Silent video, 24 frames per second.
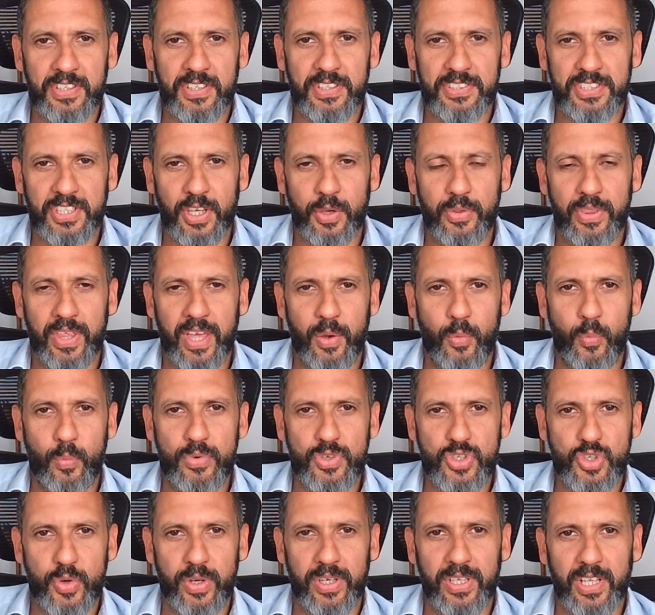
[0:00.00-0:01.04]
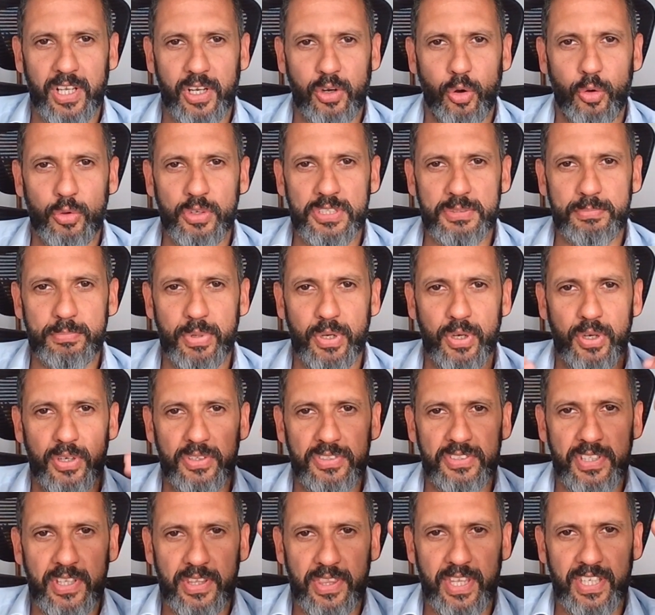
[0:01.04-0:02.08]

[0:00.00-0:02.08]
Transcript: so that during the growth spurt,